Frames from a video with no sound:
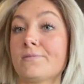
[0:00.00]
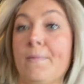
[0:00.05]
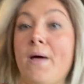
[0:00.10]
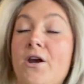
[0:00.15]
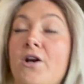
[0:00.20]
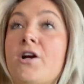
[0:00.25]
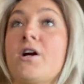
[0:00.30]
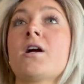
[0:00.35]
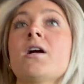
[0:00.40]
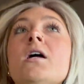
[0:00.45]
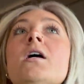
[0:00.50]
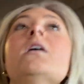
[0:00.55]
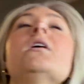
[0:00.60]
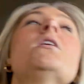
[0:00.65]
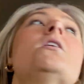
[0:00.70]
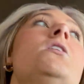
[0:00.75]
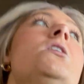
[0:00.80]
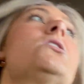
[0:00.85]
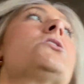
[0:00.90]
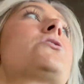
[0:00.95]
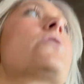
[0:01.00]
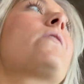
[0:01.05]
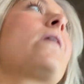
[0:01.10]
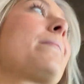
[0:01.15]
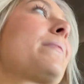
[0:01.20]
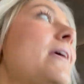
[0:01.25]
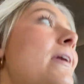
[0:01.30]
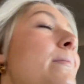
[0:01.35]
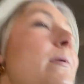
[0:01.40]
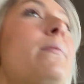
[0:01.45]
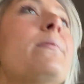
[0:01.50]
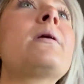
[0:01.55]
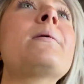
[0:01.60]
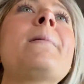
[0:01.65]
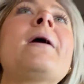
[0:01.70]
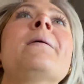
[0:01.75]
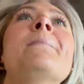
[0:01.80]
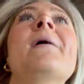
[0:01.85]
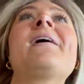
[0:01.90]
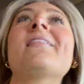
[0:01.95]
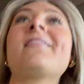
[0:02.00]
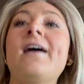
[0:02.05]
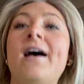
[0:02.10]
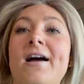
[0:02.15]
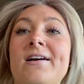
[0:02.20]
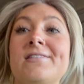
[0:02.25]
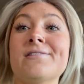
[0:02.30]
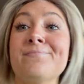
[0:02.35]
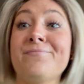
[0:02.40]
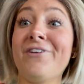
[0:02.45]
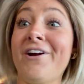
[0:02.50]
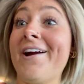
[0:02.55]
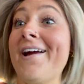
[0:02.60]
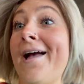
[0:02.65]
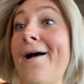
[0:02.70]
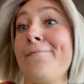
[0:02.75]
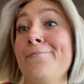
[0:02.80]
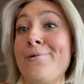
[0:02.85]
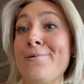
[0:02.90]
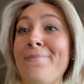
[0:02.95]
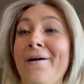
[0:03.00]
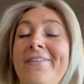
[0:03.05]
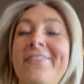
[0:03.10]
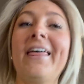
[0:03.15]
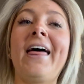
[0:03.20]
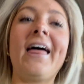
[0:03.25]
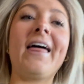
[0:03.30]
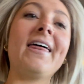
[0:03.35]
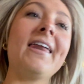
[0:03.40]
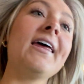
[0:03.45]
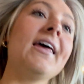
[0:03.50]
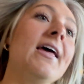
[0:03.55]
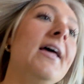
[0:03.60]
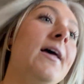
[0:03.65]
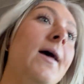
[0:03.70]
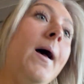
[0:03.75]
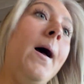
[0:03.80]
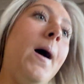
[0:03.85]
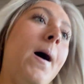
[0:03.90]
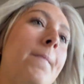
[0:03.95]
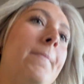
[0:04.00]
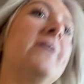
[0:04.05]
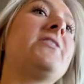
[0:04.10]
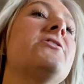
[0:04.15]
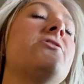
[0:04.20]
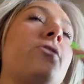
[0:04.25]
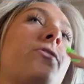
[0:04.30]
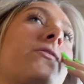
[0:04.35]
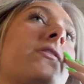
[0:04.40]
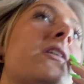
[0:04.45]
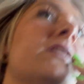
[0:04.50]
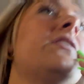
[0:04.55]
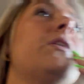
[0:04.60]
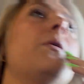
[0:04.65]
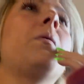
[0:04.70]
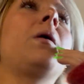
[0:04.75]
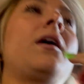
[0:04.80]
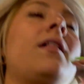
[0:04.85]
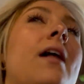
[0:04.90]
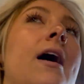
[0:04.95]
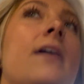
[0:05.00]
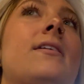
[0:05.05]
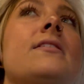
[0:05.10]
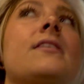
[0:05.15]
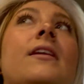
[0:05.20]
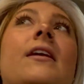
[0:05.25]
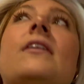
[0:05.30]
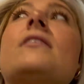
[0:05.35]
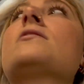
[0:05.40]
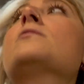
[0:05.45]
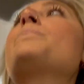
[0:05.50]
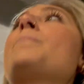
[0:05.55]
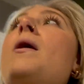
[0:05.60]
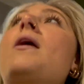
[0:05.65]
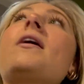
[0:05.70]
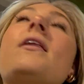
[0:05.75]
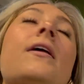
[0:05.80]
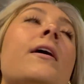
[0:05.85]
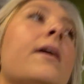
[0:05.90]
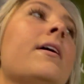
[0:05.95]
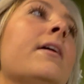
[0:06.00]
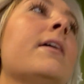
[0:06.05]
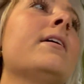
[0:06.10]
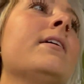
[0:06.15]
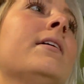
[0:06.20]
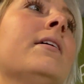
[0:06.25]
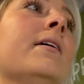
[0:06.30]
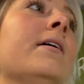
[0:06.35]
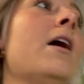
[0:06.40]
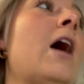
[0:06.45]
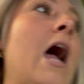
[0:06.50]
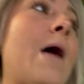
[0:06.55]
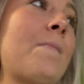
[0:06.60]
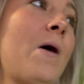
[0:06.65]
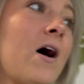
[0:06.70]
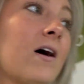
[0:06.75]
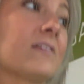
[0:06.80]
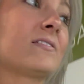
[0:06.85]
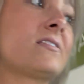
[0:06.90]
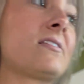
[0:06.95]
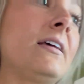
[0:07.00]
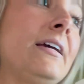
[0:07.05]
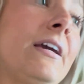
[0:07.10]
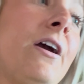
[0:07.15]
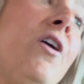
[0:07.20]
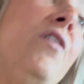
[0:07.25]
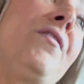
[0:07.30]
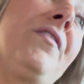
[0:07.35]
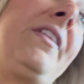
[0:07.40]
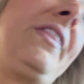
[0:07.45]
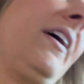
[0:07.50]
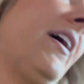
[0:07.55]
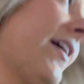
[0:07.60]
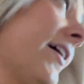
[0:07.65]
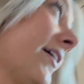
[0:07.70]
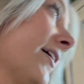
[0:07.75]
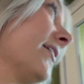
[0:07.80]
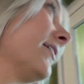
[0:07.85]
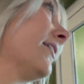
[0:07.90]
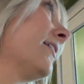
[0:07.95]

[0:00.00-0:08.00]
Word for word: better. So I'm gonna be able to make my class. I'm very happy about that. Um, I don't really know what class it is, but I'm hustling over there